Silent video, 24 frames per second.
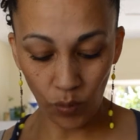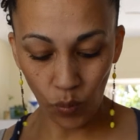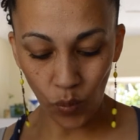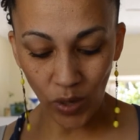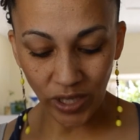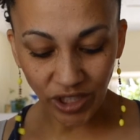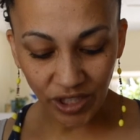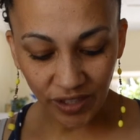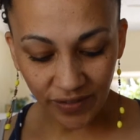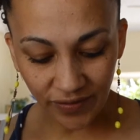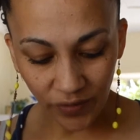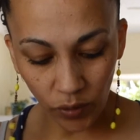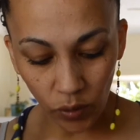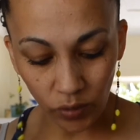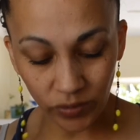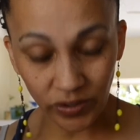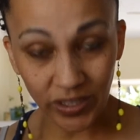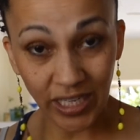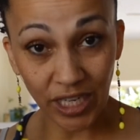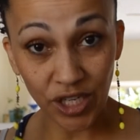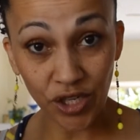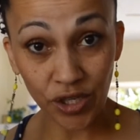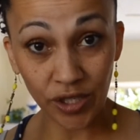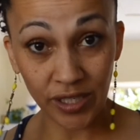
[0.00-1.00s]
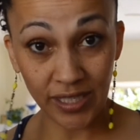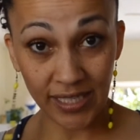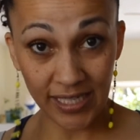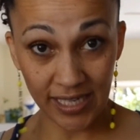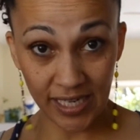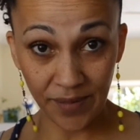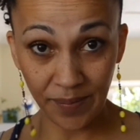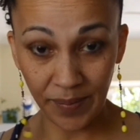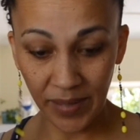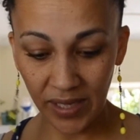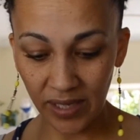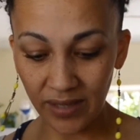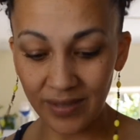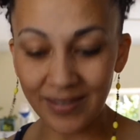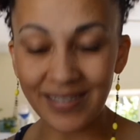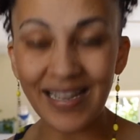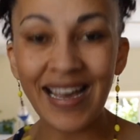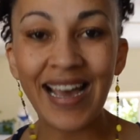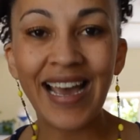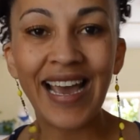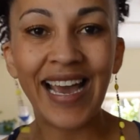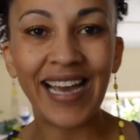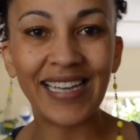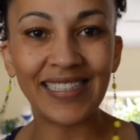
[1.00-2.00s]
once you've done your dinner meals,
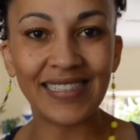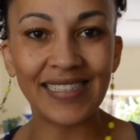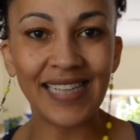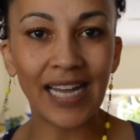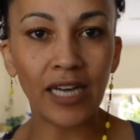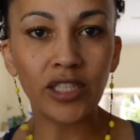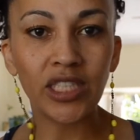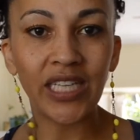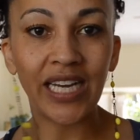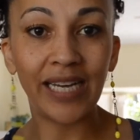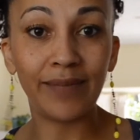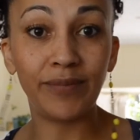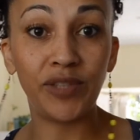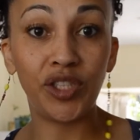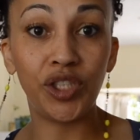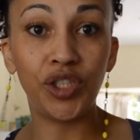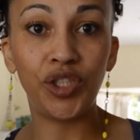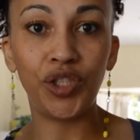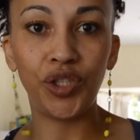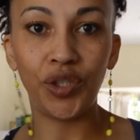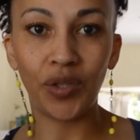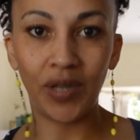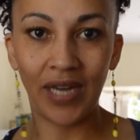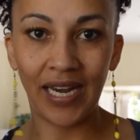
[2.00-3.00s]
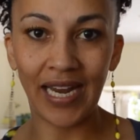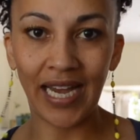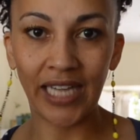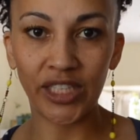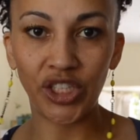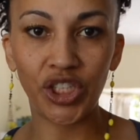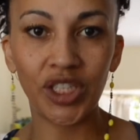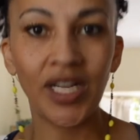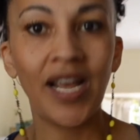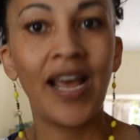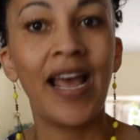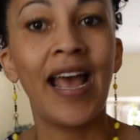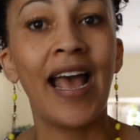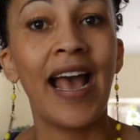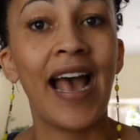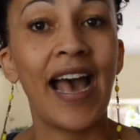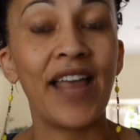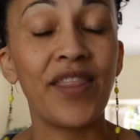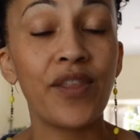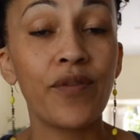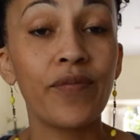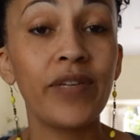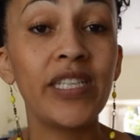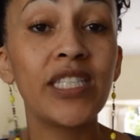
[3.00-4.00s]
it's now time to do your lunch. And the
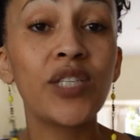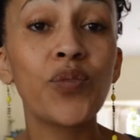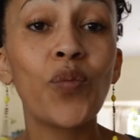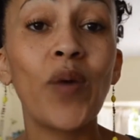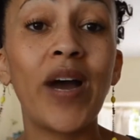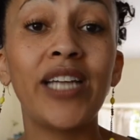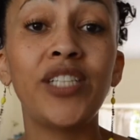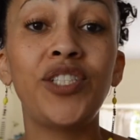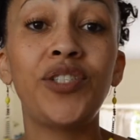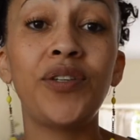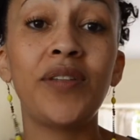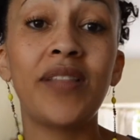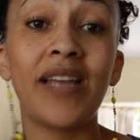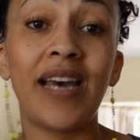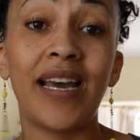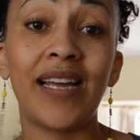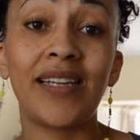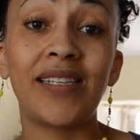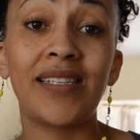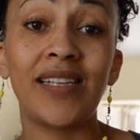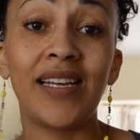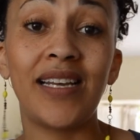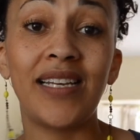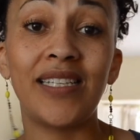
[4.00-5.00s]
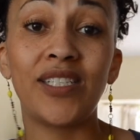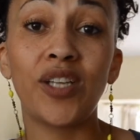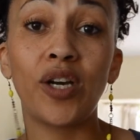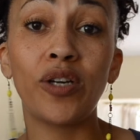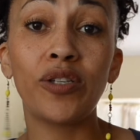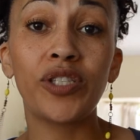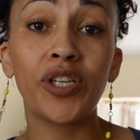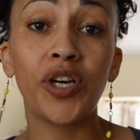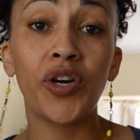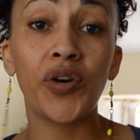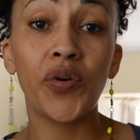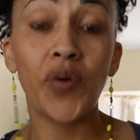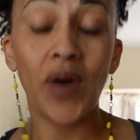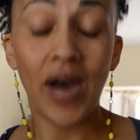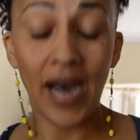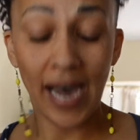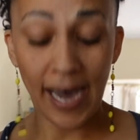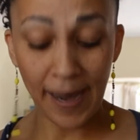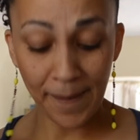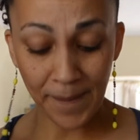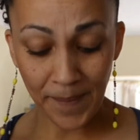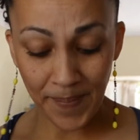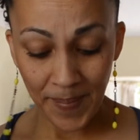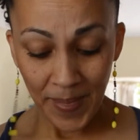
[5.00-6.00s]
reason why I do that is also
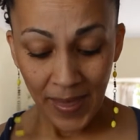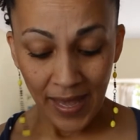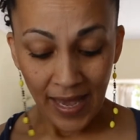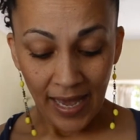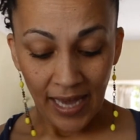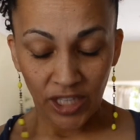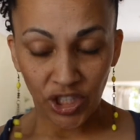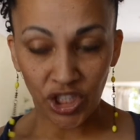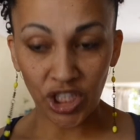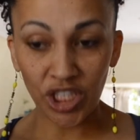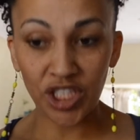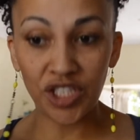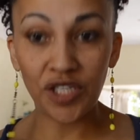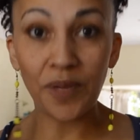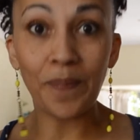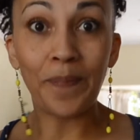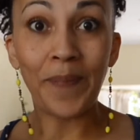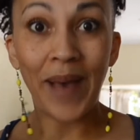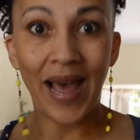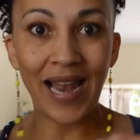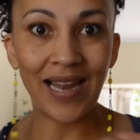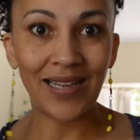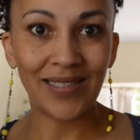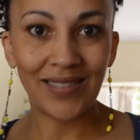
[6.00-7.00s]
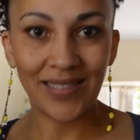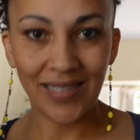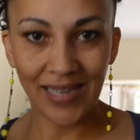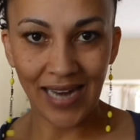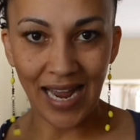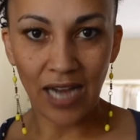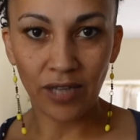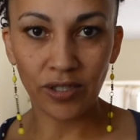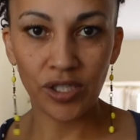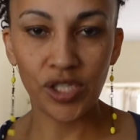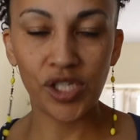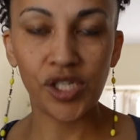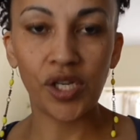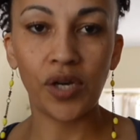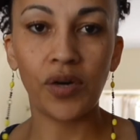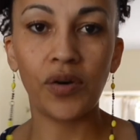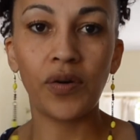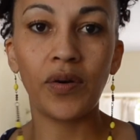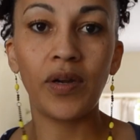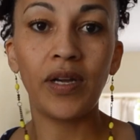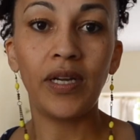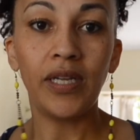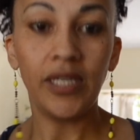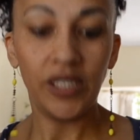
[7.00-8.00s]
just to balance it out. So
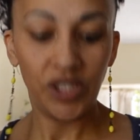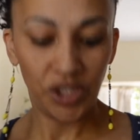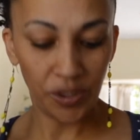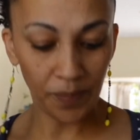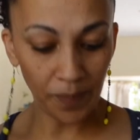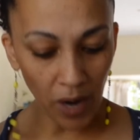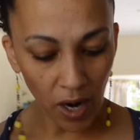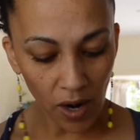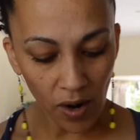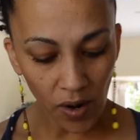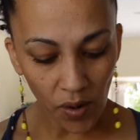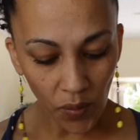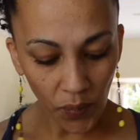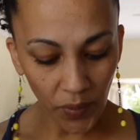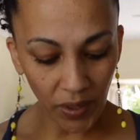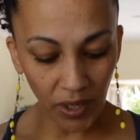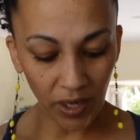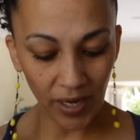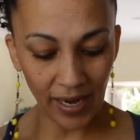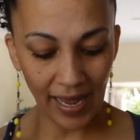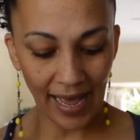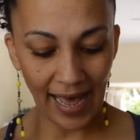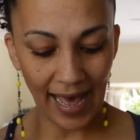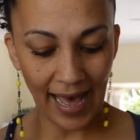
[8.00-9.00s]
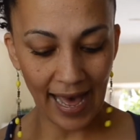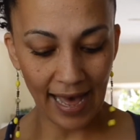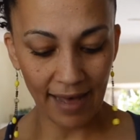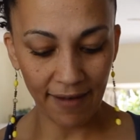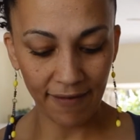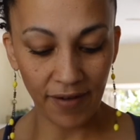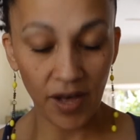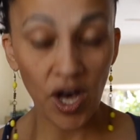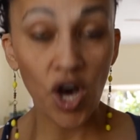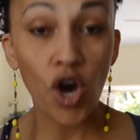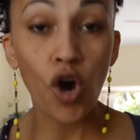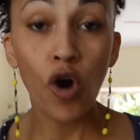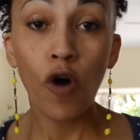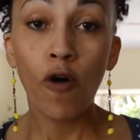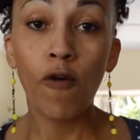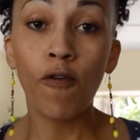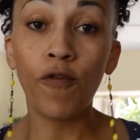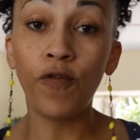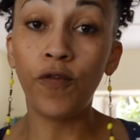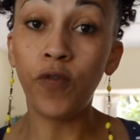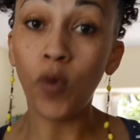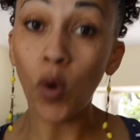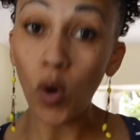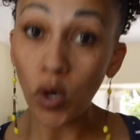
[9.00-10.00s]
tomorrow we're going to have
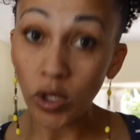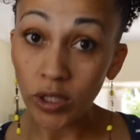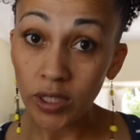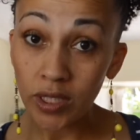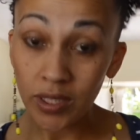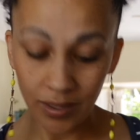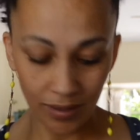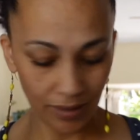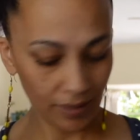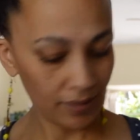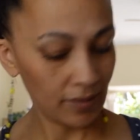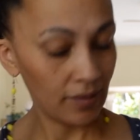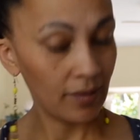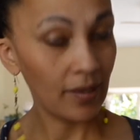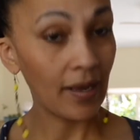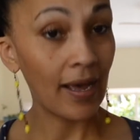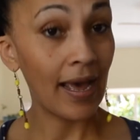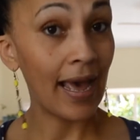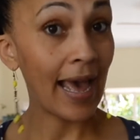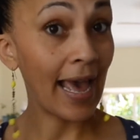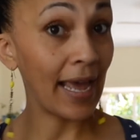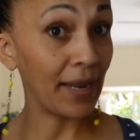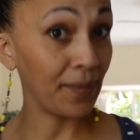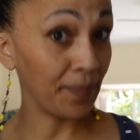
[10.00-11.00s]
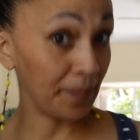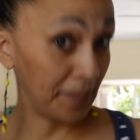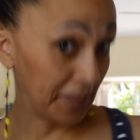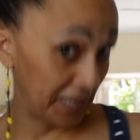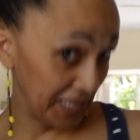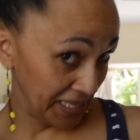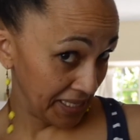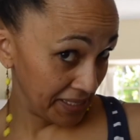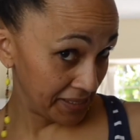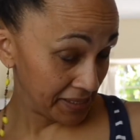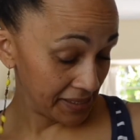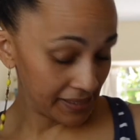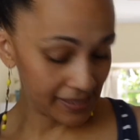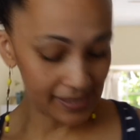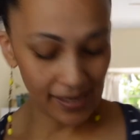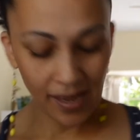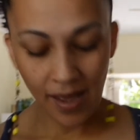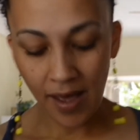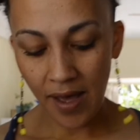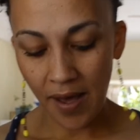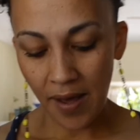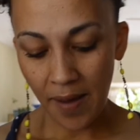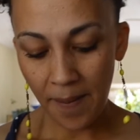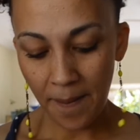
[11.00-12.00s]
vors and beans
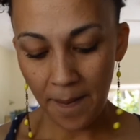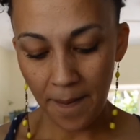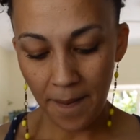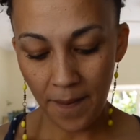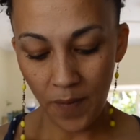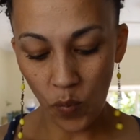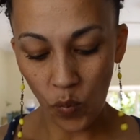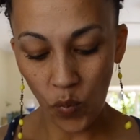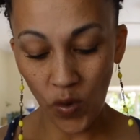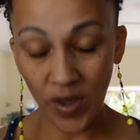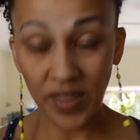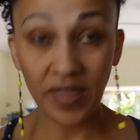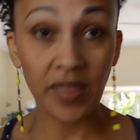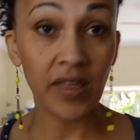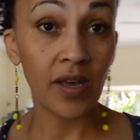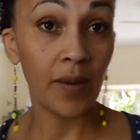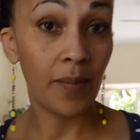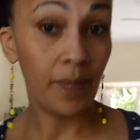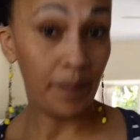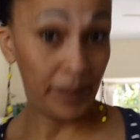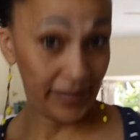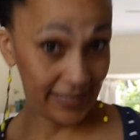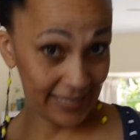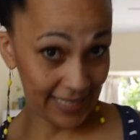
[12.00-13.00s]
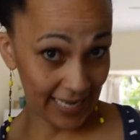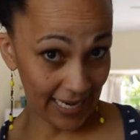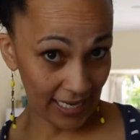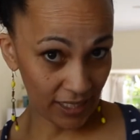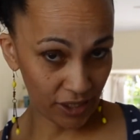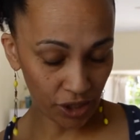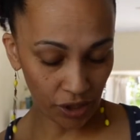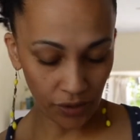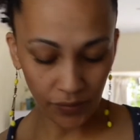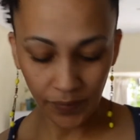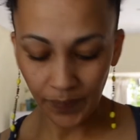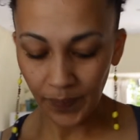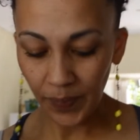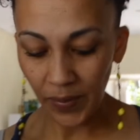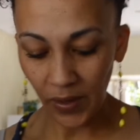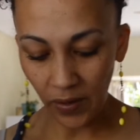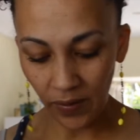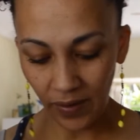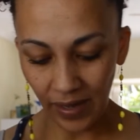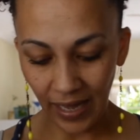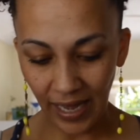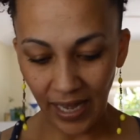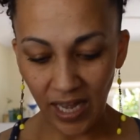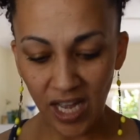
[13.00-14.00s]
with potato.
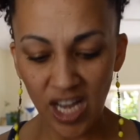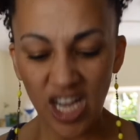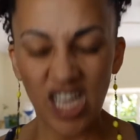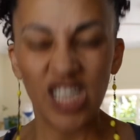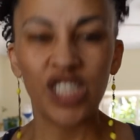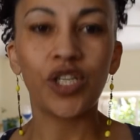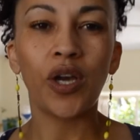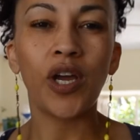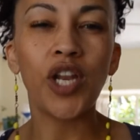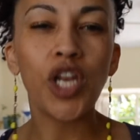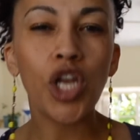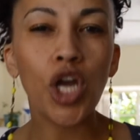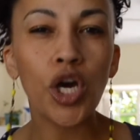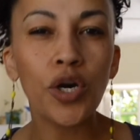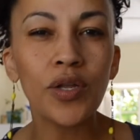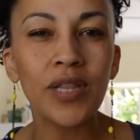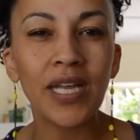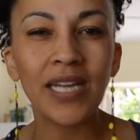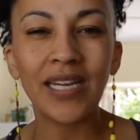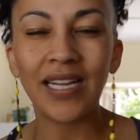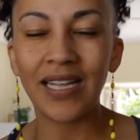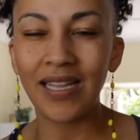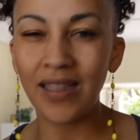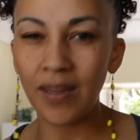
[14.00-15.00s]
Okay, so I know that